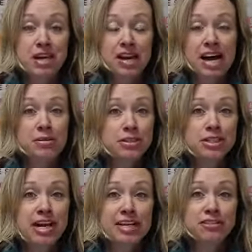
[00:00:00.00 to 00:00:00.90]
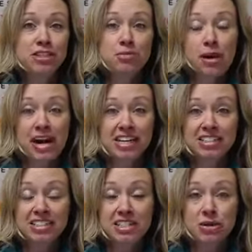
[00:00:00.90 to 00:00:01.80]
I was kind of surprised,
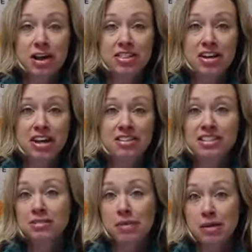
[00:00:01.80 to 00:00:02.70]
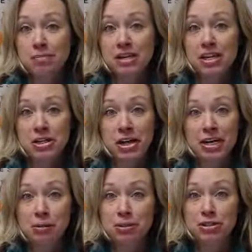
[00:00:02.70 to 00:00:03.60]
and so I thought this might be a great
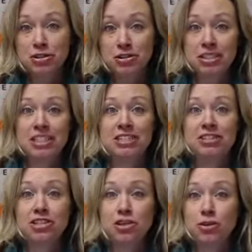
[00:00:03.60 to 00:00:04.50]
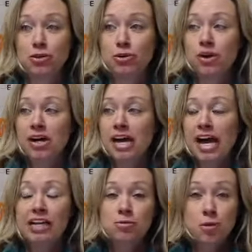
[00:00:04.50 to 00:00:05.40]
opportunity to
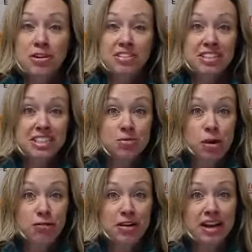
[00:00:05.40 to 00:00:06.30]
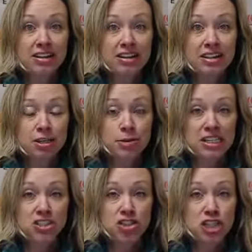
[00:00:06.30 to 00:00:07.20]
explore the DISC profile a little bit,
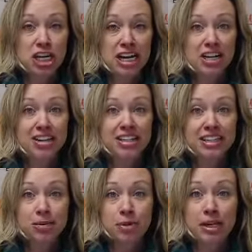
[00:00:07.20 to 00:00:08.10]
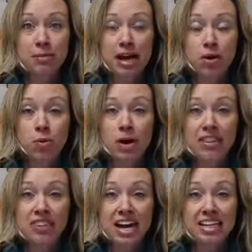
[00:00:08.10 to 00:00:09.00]
share a little bit about what
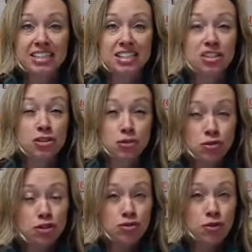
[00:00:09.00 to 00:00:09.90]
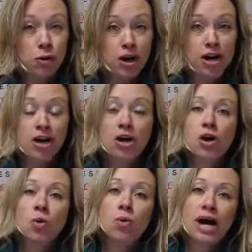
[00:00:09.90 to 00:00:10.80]
that's used for,
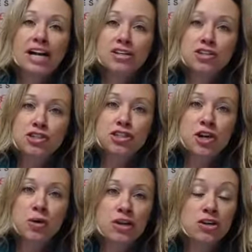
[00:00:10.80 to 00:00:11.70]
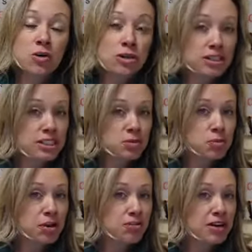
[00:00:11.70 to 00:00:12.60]
why you should know what your DISC
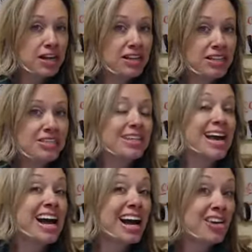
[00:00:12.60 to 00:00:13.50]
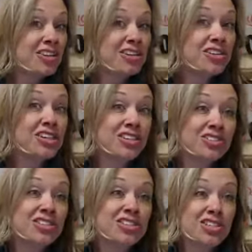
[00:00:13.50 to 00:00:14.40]
profile is, and how you can use
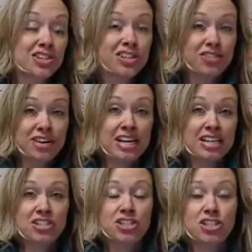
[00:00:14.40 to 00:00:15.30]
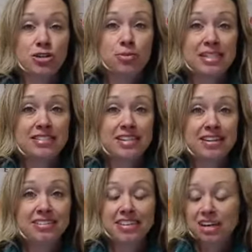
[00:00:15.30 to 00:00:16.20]
it to your advantage in your
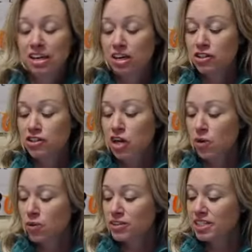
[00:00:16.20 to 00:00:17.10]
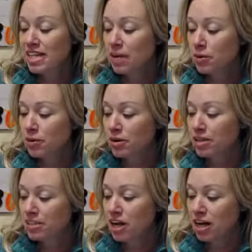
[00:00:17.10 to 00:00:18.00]
business. So today what we're going
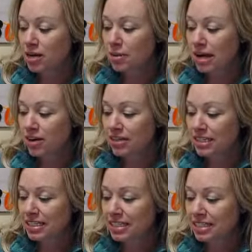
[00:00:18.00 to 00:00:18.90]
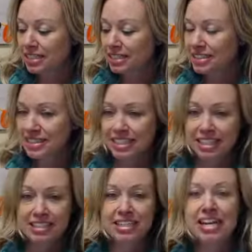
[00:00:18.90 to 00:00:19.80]
to talk about is
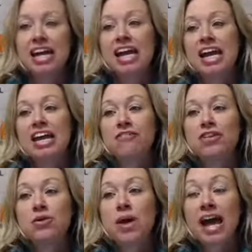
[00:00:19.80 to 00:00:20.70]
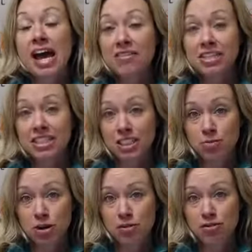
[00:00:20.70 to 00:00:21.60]
DISC. If you have a DISC
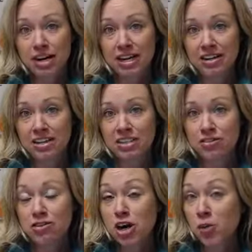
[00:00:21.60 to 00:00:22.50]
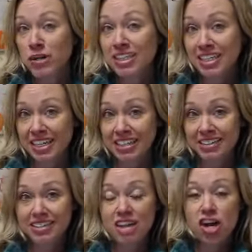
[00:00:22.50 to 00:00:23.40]
profile and you know what it
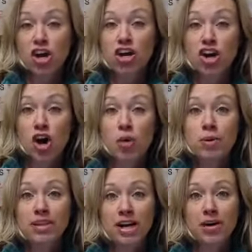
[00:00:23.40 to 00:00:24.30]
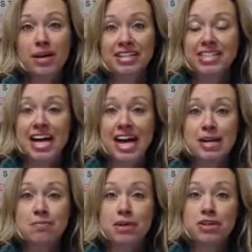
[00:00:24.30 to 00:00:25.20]
is, go below and
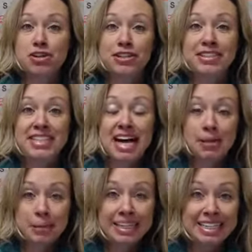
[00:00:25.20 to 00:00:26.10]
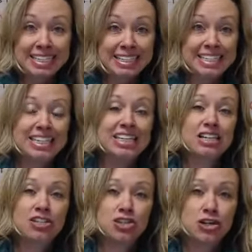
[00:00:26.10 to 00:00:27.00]
type your dominant
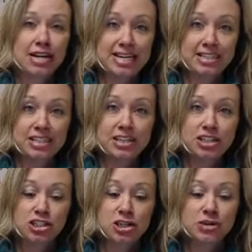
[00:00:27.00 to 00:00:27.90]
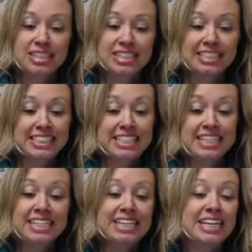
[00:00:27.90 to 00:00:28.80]
trait. So is it a
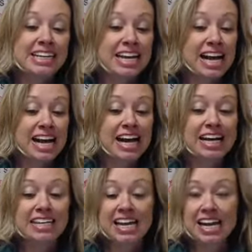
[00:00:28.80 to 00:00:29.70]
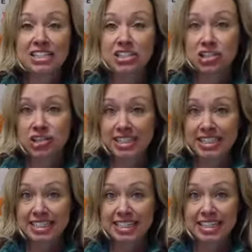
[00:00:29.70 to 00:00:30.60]
D, an I, an S, or a
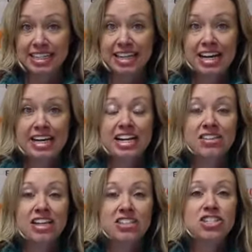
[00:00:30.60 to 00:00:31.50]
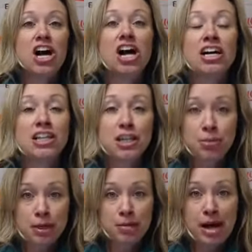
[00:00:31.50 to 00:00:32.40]
C? Now let's talk a little
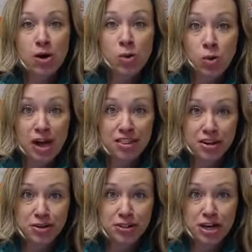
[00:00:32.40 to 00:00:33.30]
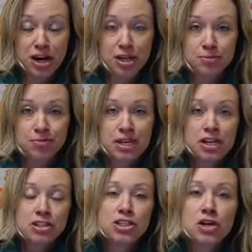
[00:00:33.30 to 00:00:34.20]
bit about what those are.
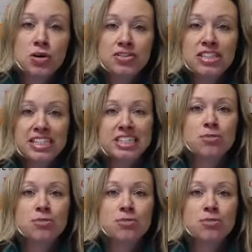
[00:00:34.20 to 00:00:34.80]
So the DISC